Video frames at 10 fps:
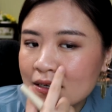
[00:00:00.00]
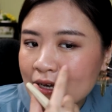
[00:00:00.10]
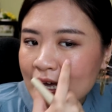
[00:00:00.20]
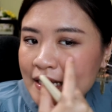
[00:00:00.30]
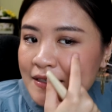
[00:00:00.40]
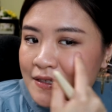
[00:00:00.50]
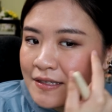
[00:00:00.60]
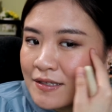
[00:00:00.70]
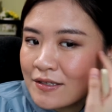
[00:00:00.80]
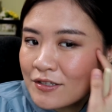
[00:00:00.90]

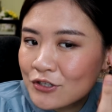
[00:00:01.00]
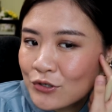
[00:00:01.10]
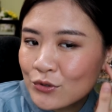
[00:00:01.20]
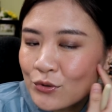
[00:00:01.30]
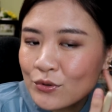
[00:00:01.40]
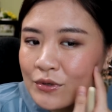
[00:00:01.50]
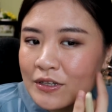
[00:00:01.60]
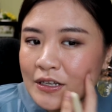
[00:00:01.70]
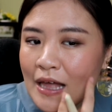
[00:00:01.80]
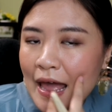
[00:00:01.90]
case you
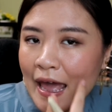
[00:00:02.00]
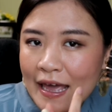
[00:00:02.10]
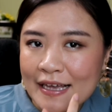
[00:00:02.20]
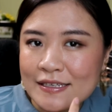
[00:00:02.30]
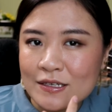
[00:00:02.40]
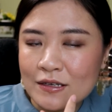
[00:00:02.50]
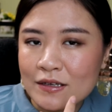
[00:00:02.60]
hate